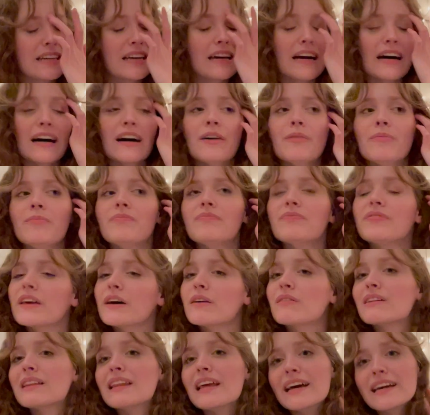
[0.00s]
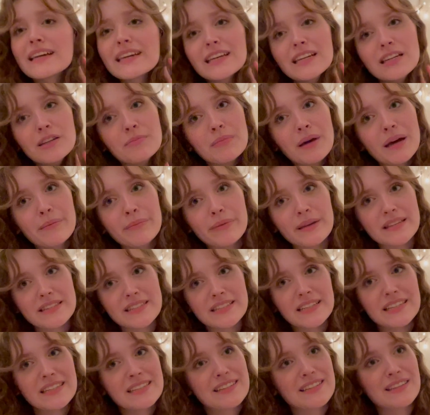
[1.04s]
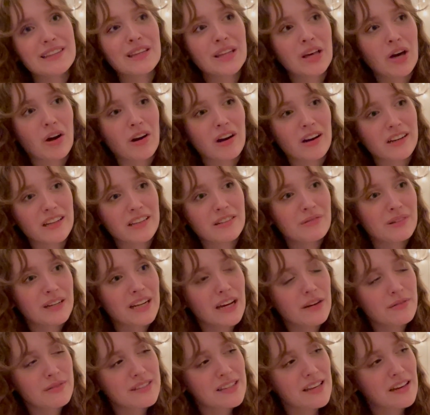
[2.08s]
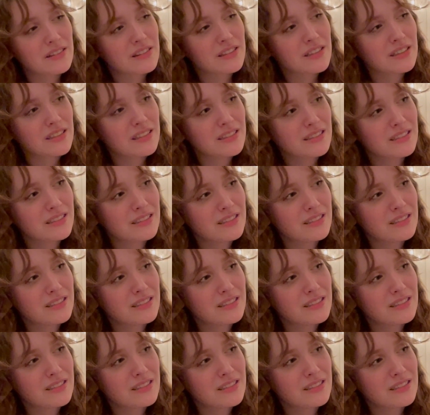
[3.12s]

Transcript: that were like in my business in the garden when I was out there